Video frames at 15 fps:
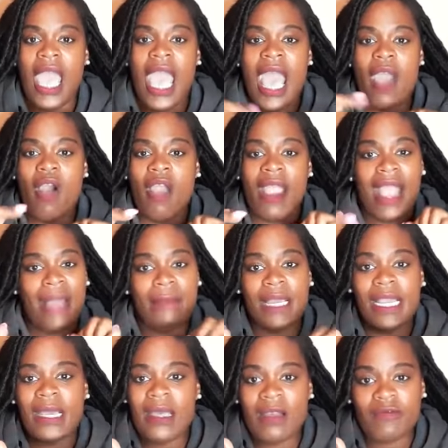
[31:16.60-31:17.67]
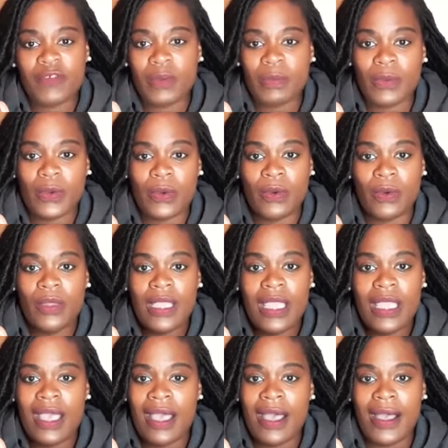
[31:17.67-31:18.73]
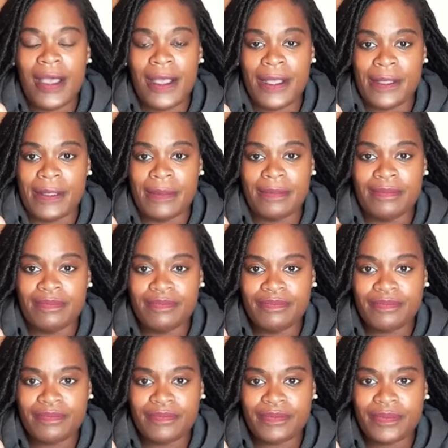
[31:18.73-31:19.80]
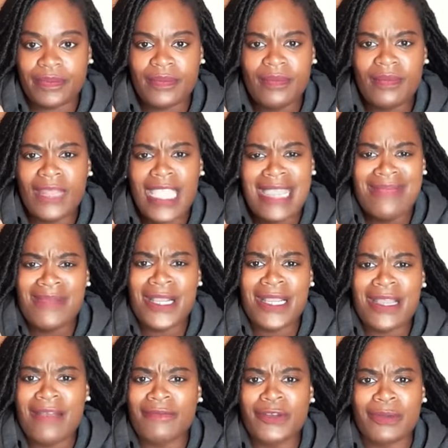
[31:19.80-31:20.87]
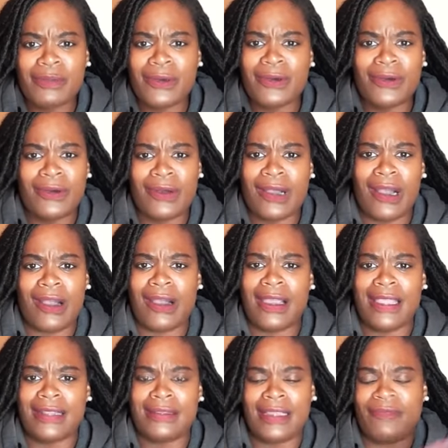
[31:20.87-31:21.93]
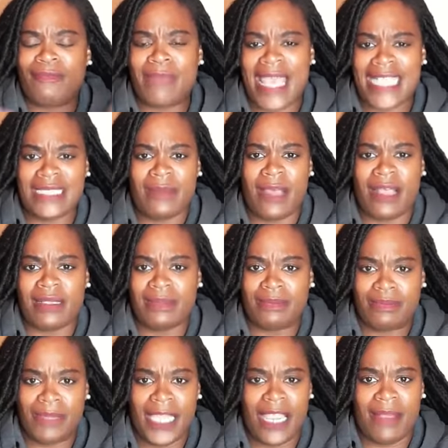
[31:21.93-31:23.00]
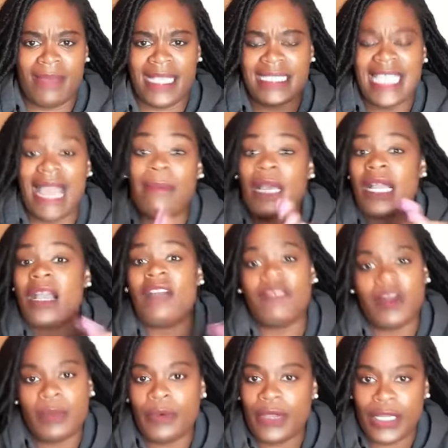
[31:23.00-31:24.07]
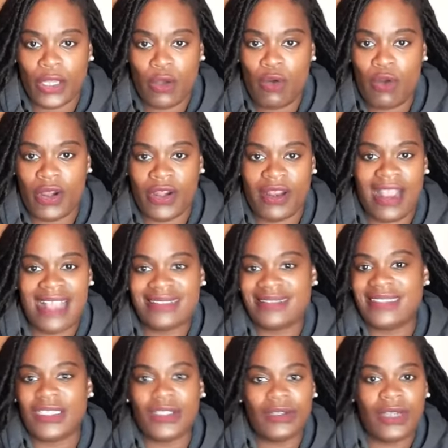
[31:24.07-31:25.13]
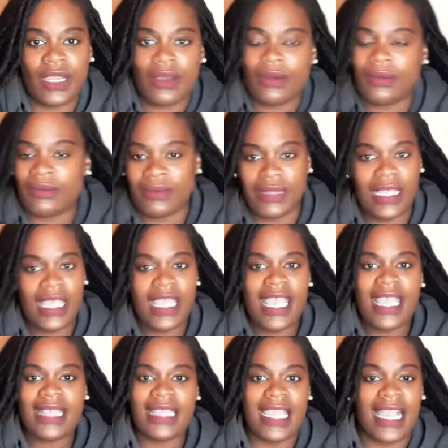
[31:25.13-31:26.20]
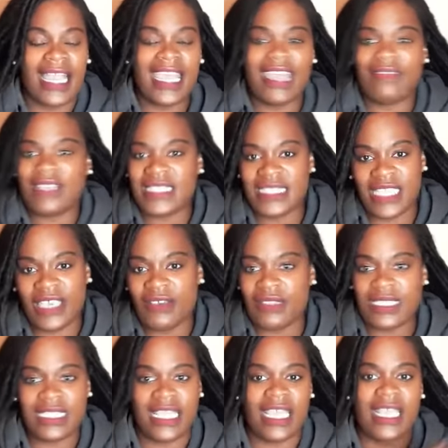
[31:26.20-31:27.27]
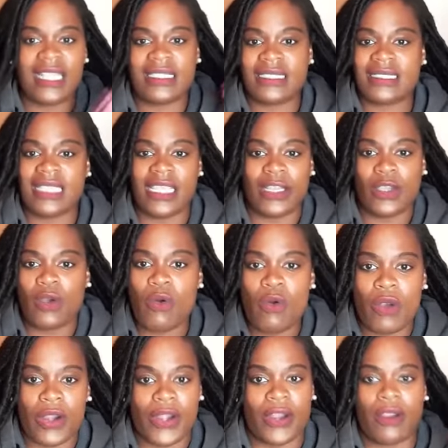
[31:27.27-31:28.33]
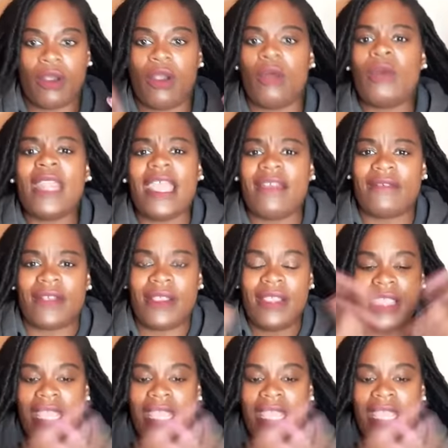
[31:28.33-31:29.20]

Or I'm uncomfortable on a basketball player might say, I'm uncomfortable in the corner. I still don't think I have the skill sets in the corner or whatever.